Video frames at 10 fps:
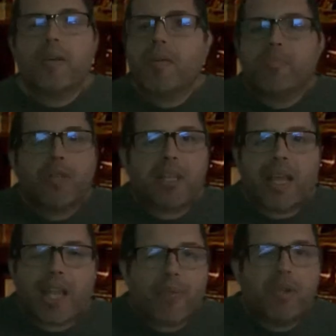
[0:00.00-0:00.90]
But
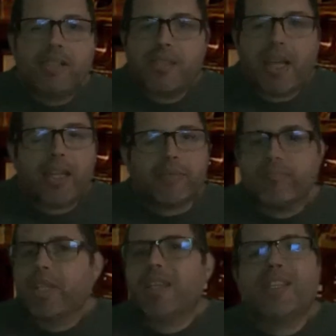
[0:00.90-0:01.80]
like I've been saying,
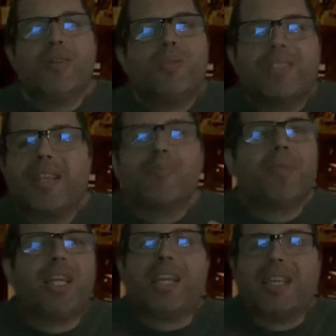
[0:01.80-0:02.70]
you tell
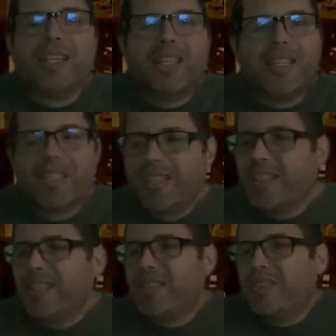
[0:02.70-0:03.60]
me.
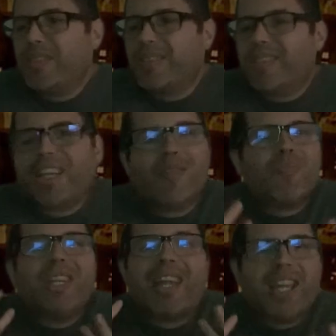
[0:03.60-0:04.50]
Give
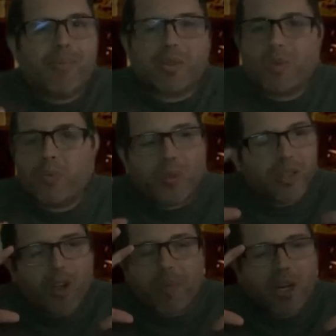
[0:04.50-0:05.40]
me names. We're
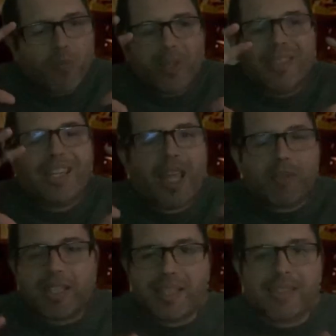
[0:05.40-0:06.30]
coming up with names
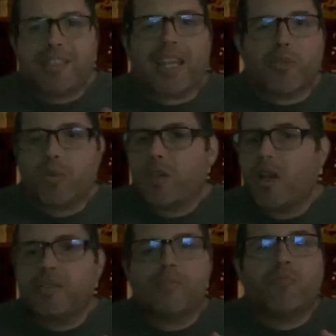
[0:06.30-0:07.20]
at this stage. We're
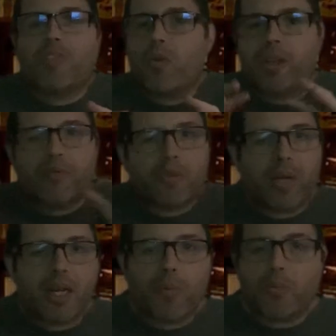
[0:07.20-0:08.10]
not voting for
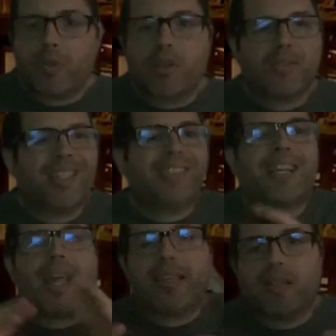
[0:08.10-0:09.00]
anyone. We're not
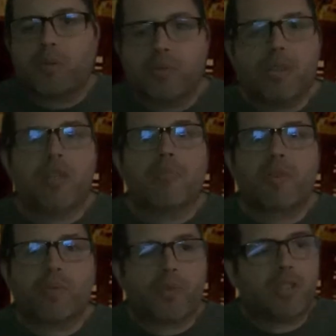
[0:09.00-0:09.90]
deciding who's the
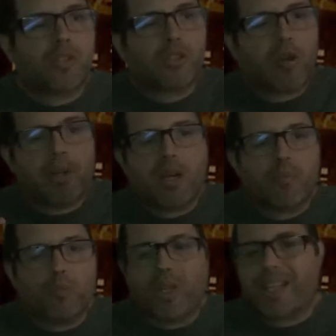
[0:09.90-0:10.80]
Numquat. We're just coming
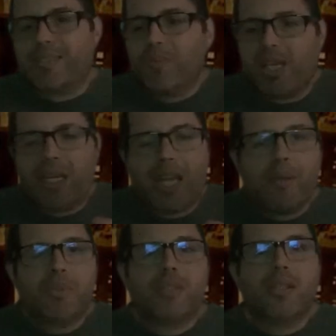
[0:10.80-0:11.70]
up with as many
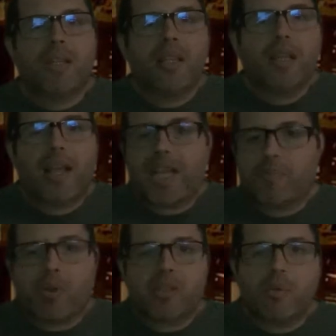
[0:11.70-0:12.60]
names as
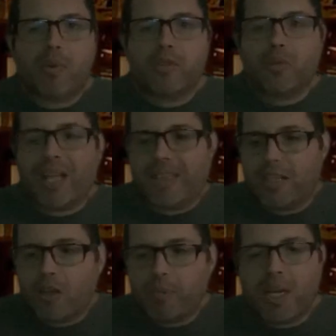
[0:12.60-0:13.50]
possible to get the
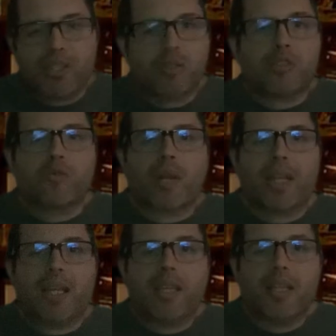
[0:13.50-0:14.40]
nominations ready.